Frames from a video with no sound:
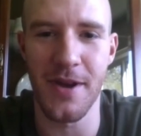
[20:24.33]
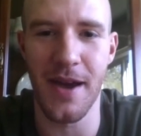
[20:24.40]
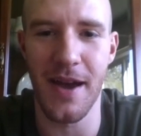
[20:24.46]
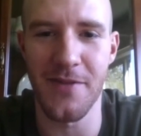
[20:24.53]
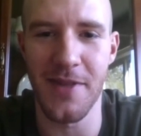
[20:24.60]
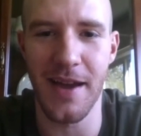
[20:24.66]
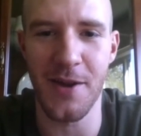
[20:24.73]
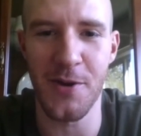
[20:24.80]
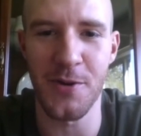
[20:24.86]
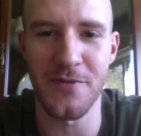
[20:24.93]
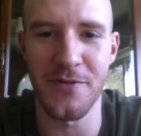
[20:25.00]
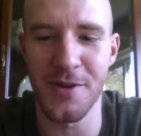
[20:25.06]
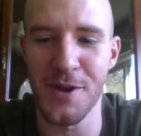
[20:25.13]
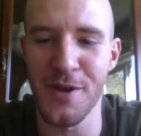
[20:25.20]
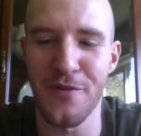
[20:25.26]
So you have
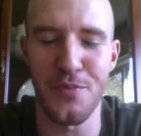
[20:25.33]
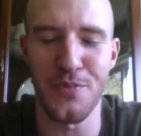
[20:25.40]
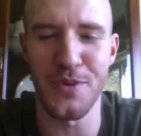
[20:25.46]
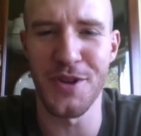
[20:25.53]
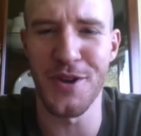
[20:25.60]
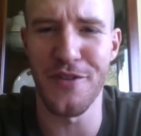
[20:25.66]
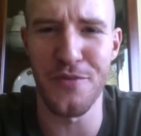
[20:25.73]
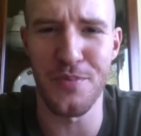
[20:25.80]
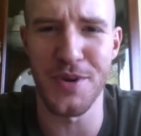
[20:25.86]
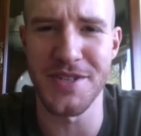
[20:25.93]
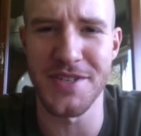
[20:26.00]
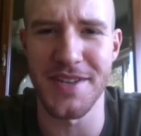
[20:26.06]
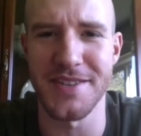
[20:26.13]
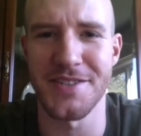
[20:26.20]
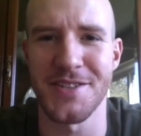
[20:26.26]
that going for you. You have a
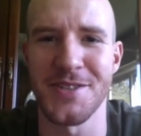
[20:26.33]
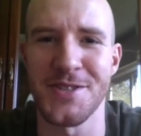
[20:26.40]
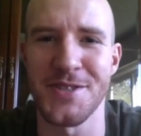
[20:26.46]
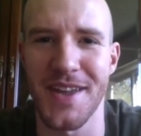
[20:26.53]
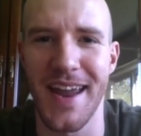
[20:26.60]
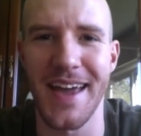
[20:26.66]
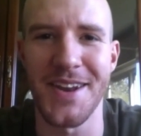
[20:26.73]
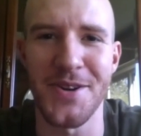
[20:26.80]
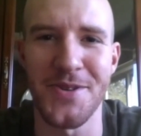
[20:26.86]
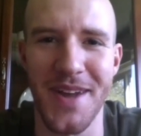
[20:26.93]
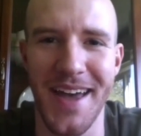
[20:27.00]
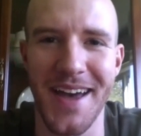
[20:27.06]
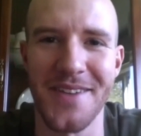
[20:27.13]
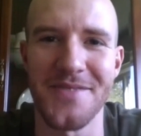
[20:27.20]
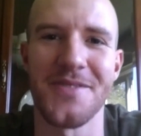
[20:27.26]
persistence that I
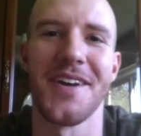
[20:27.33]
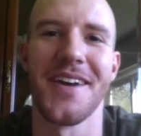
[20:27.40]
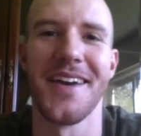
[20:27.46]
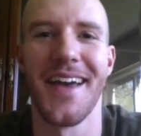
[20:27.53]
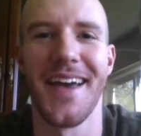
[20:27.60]
don't have.